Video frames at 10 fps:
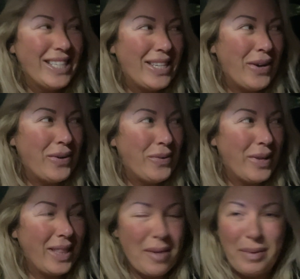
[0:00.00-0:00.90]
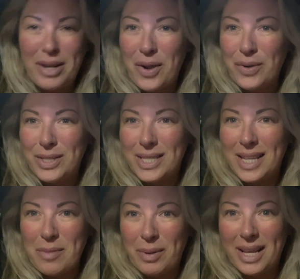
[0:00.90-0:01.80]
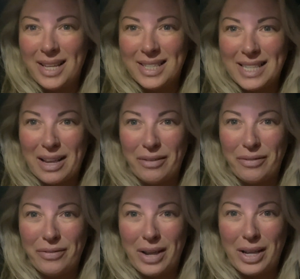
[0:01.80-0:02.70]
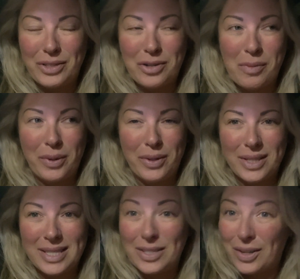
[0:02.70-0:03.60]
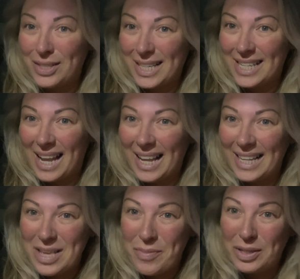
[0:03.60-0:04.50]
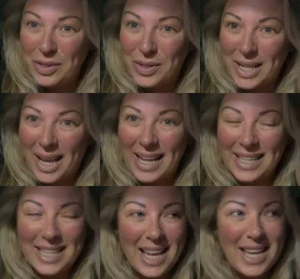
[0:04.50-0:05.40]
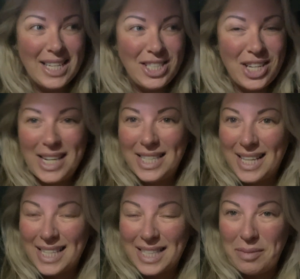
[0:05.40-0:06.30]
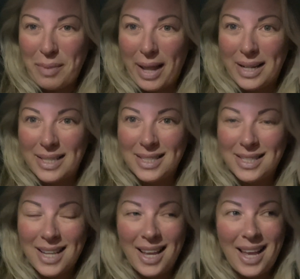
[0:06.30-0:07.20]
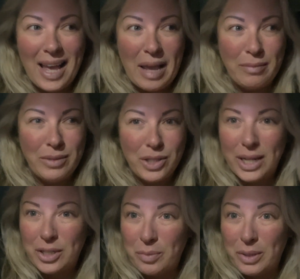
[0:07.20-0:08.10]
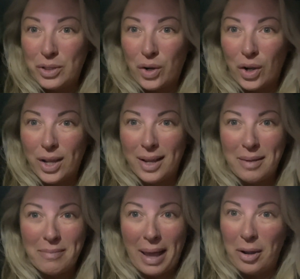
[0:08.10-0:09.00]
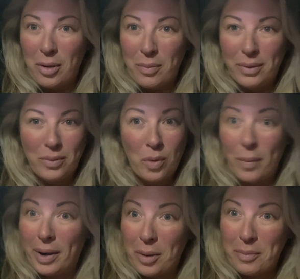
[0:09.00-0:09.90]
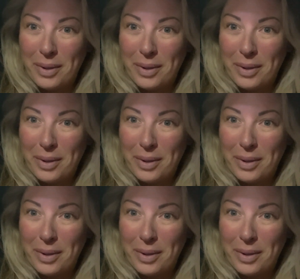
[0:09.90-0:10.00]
so let me know, does anybody else have uh, trouble starting a diet, keeping to a diet, changing their sleep patterns? Um, should I just be stronger, man up, woman up?